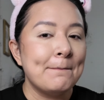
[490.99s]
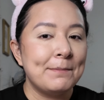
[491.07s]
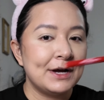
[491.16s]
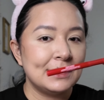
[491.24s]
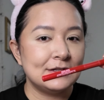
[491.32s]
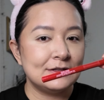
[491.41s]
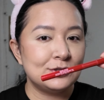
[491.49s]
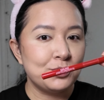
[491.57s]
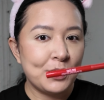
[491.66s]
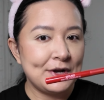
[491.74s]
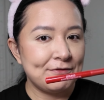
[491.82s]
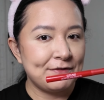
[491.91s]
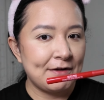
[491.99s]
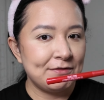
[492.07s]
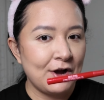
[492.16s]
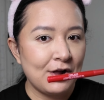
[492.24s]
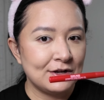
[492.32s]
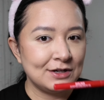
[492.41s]
but
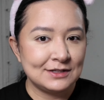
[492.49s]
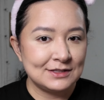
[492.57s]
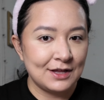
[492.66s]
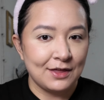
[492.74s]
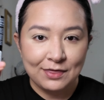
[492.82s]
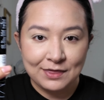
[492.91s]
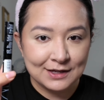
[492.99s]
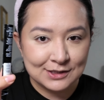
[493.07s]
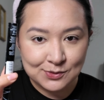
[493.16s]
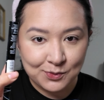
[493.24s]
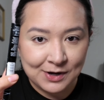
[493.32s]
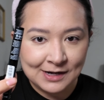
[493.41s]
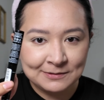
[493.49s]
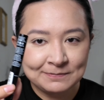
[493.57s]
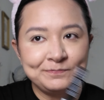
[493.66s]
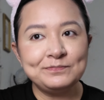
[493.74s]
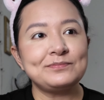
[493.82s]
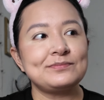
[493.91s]
$25. This one,